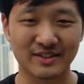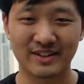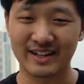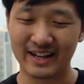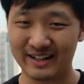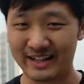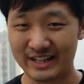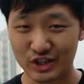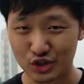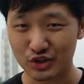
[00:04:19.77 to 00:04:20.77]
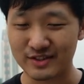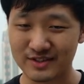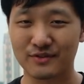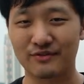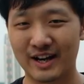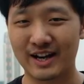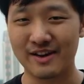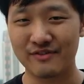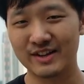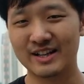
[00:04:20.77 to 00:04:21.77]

on it and it should survive.